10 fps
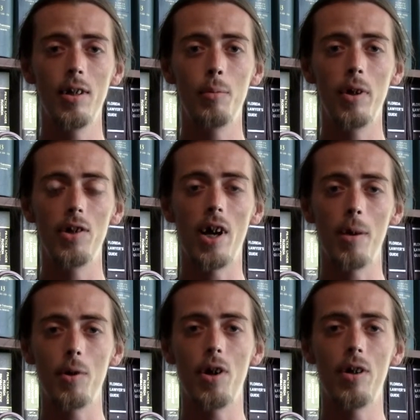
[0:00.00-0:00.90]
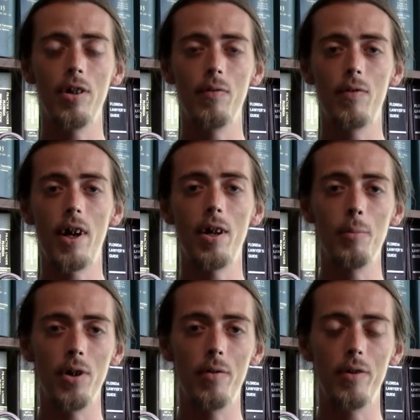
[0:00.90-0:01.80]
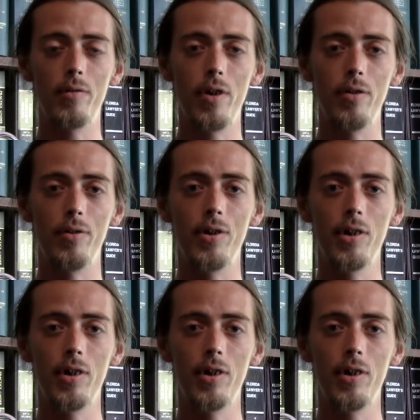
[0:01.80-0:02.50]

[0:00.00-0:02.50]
my job called and fired me over the phone.